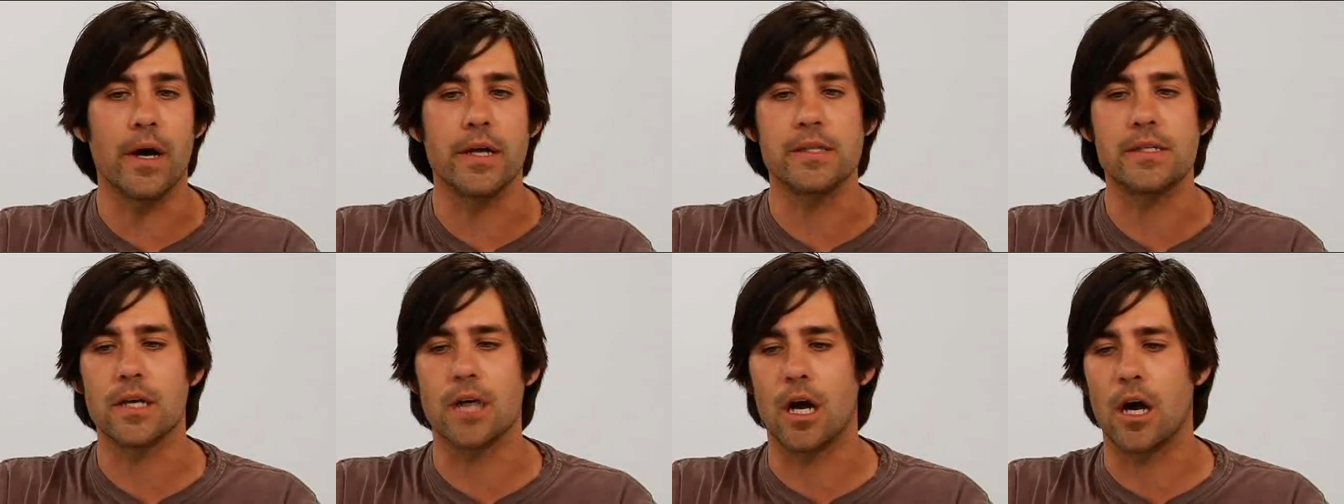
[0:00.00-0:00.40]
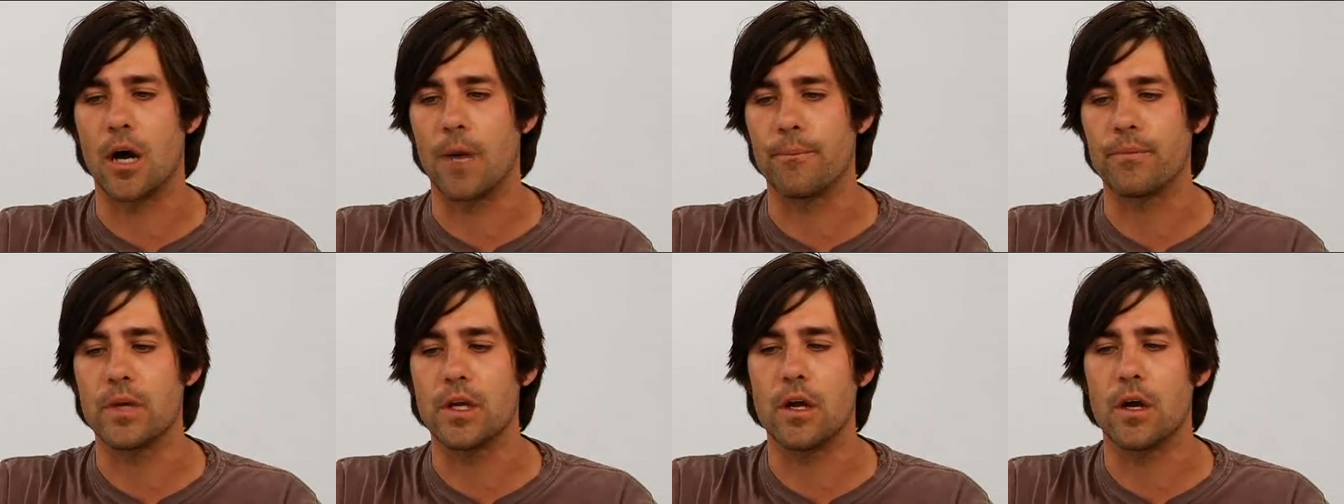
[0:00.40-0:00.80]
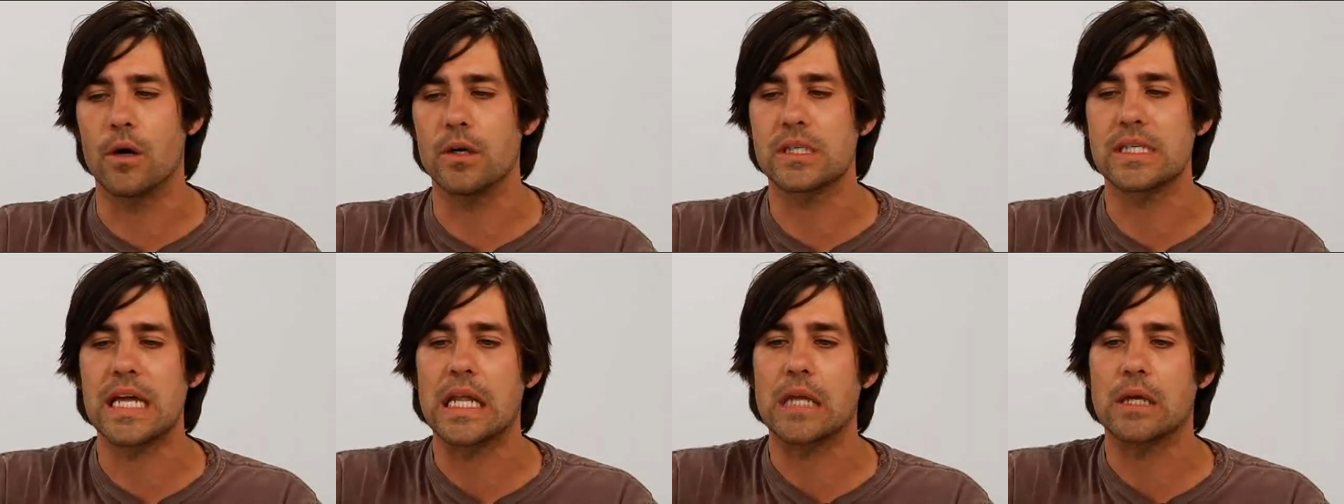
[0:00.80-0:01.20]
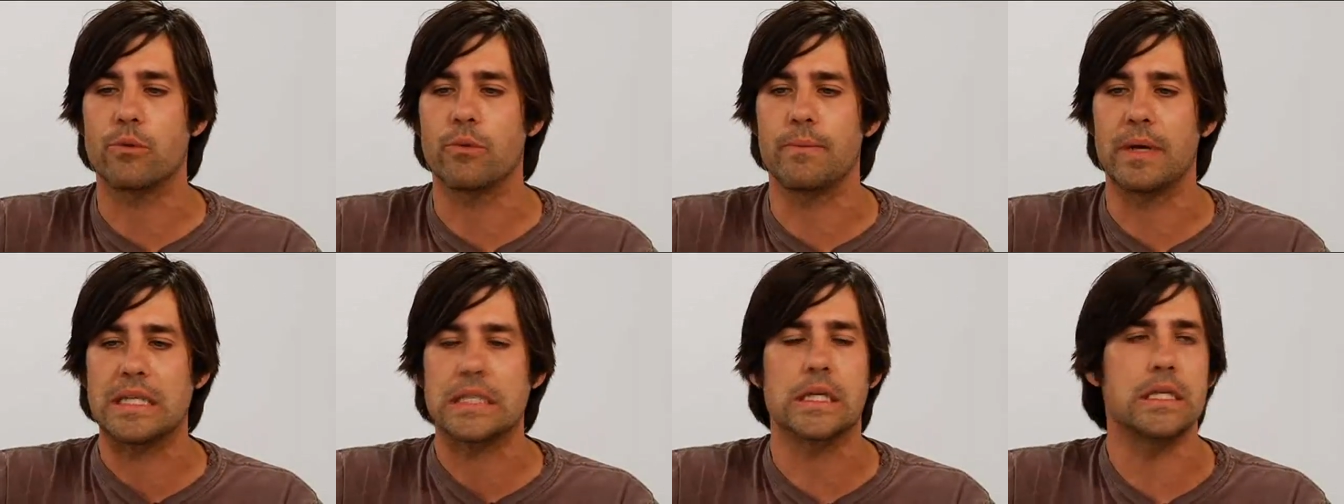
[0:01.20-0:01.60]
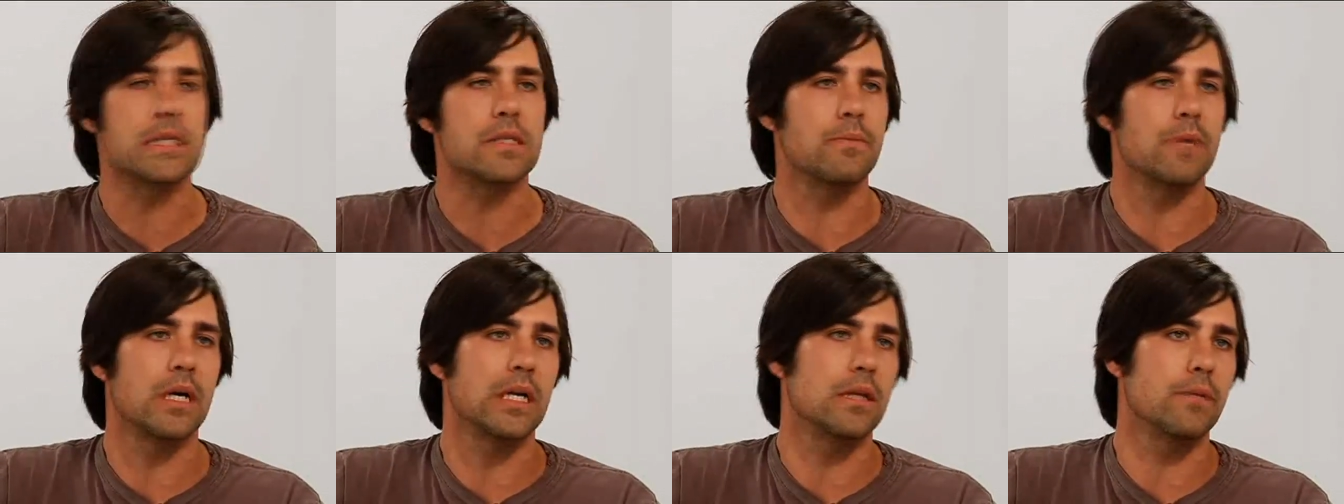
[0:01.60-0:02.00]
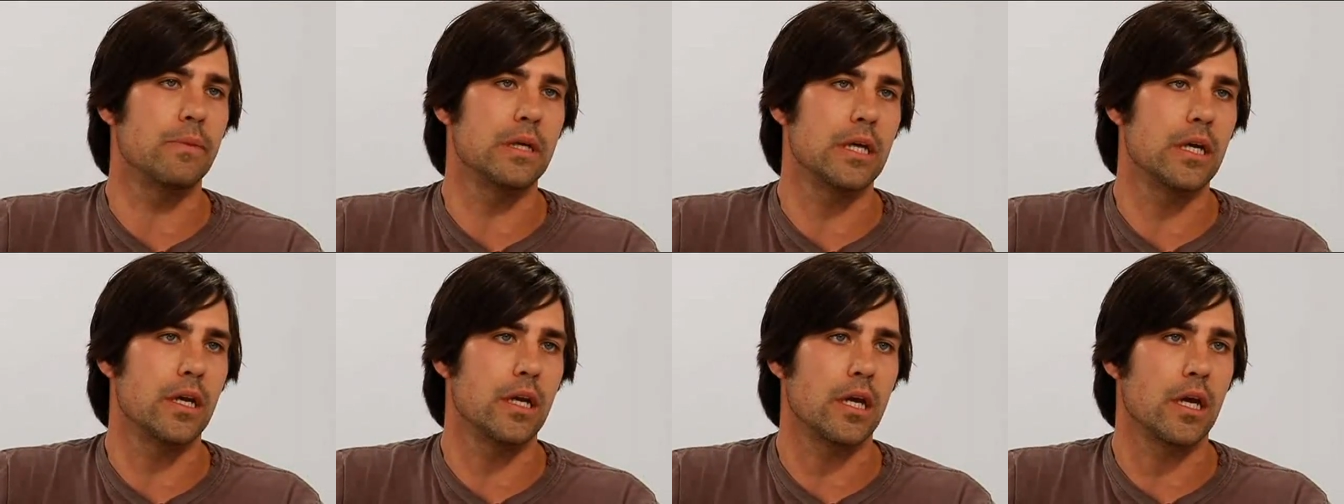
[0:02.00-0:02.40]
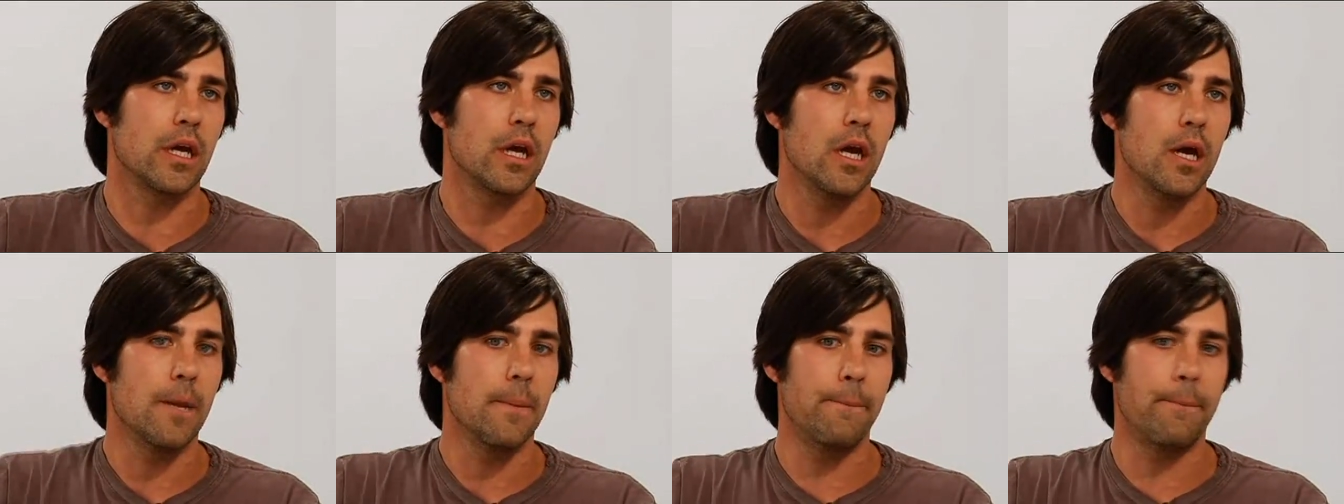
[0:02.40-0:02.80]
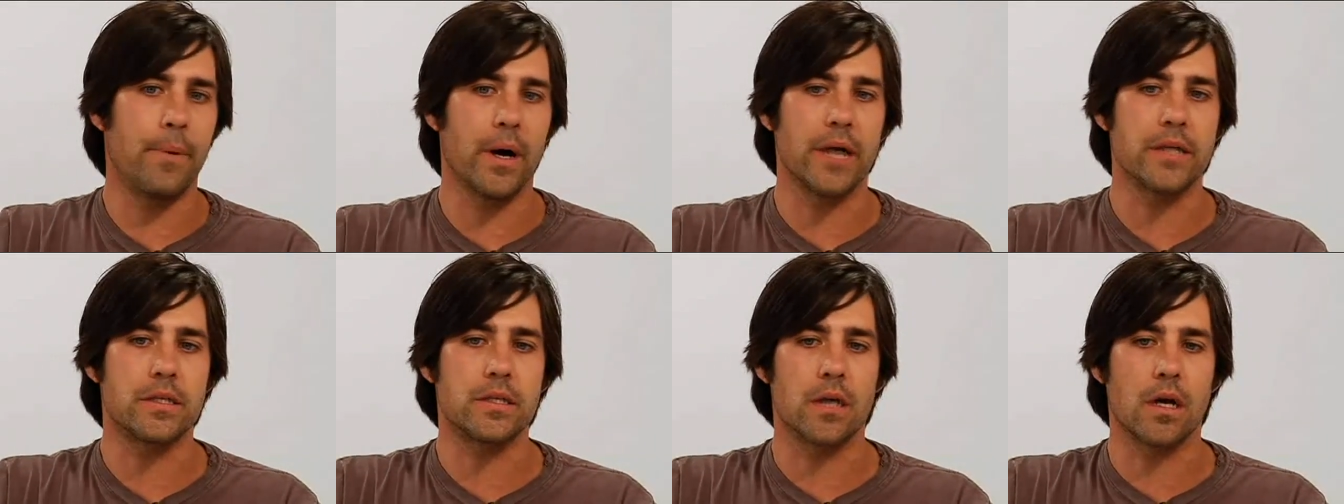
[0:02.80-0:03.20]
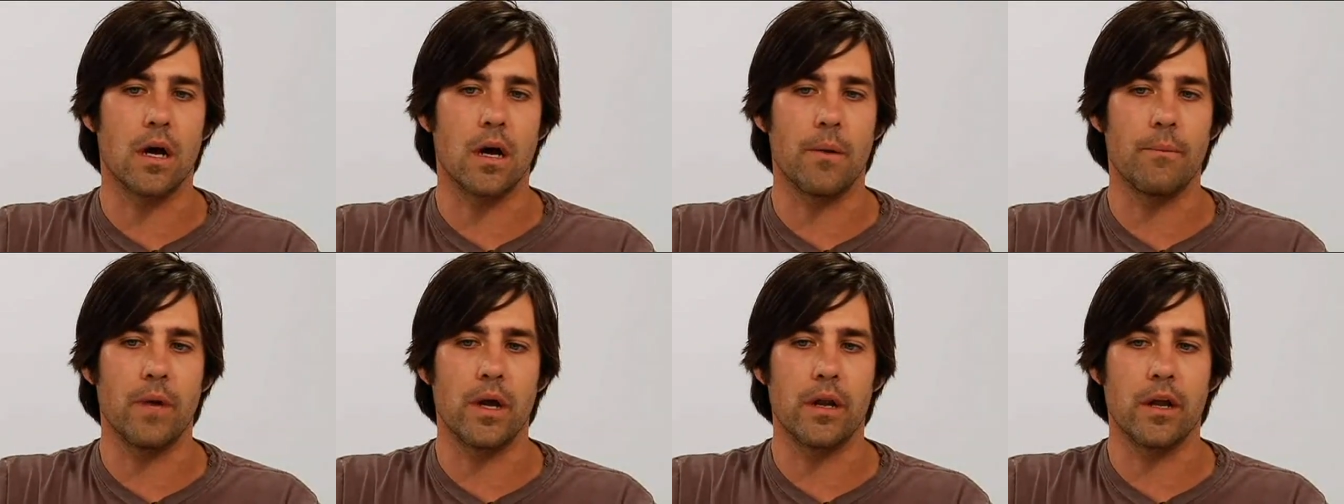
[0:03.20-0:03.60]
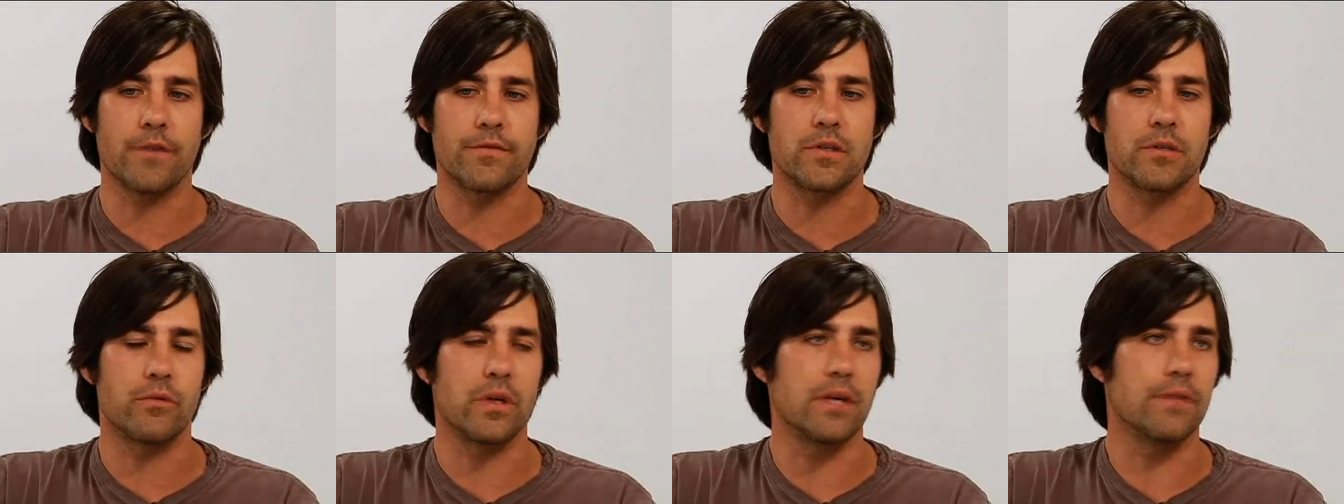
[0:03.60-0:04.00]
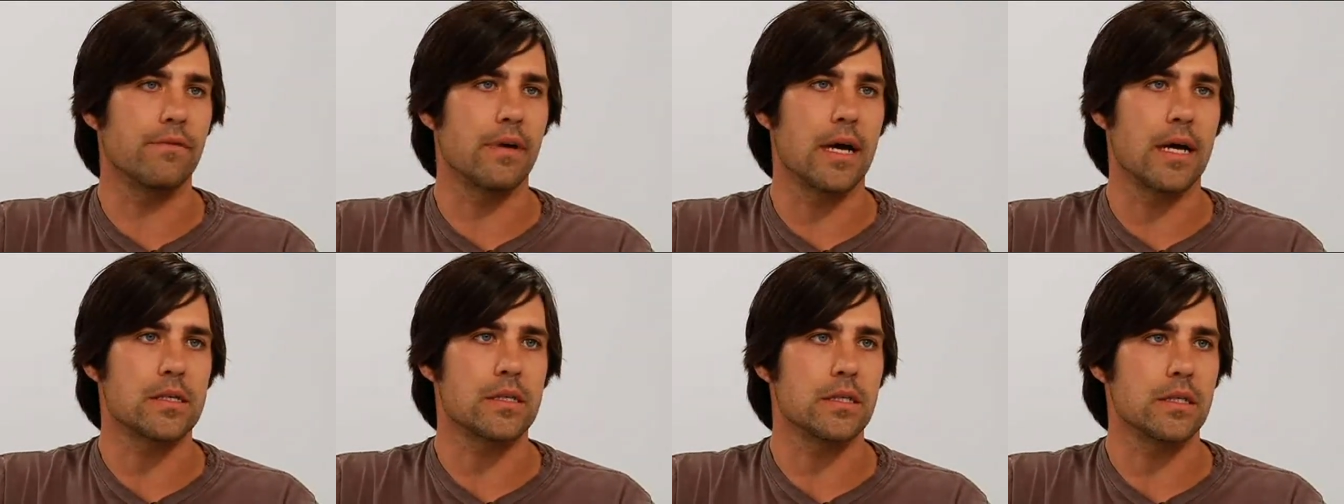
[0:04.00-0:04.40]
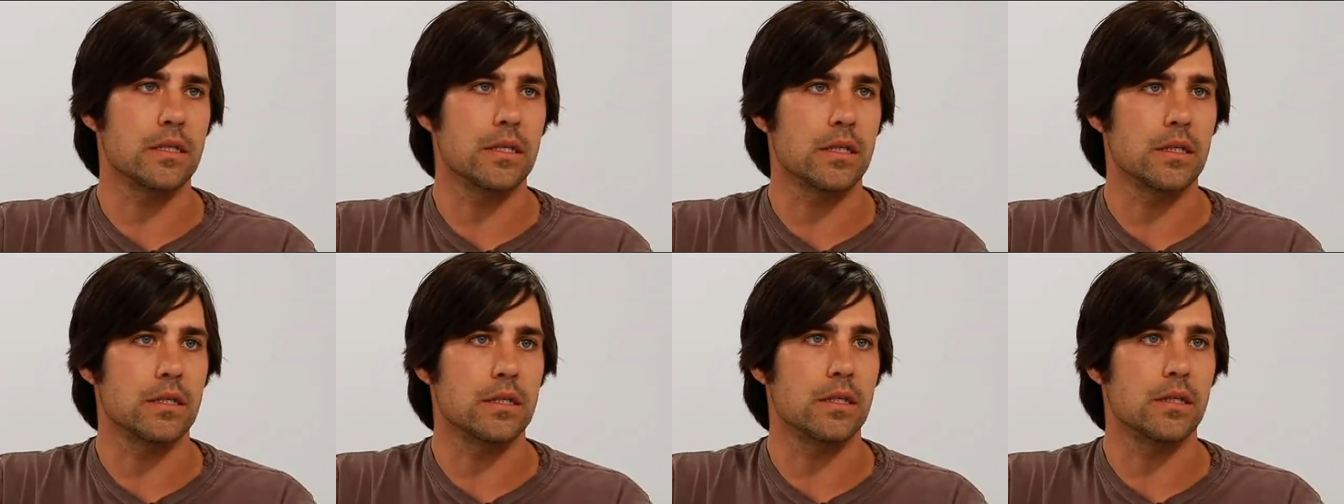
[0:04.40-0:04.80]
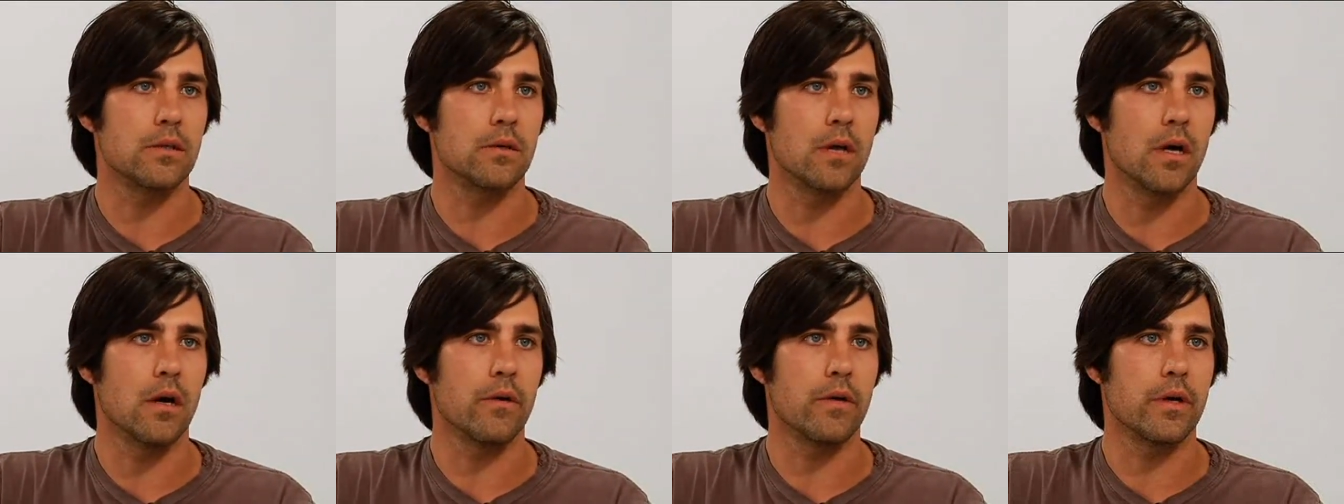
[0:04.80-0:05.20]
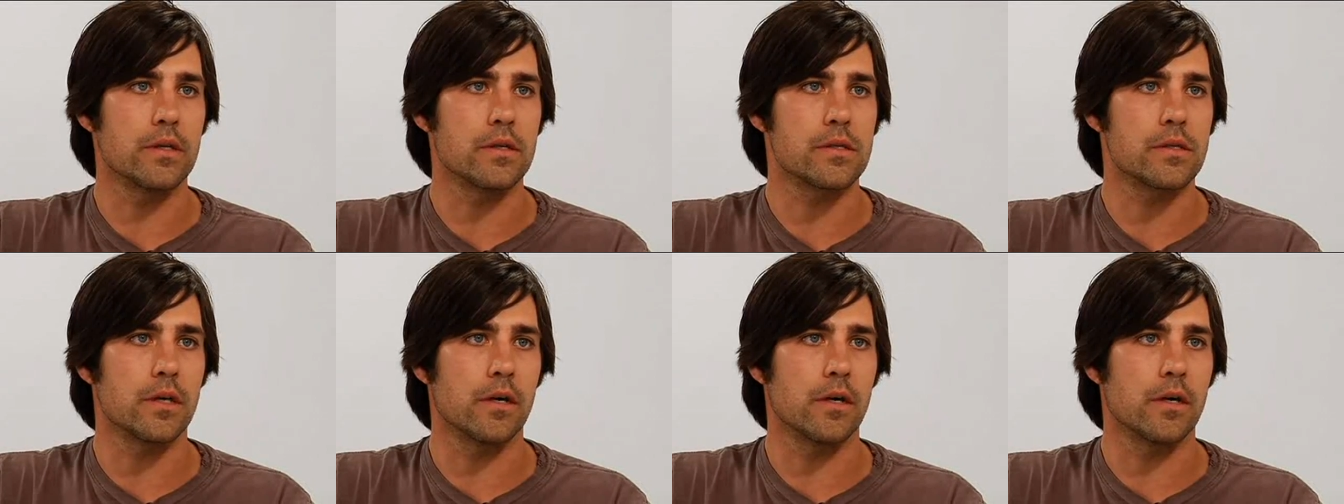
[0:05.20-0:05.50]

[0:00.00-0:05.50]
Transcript: But you know, it's not like we made tons of money in the beginning, but enough to reinvest and to continue going.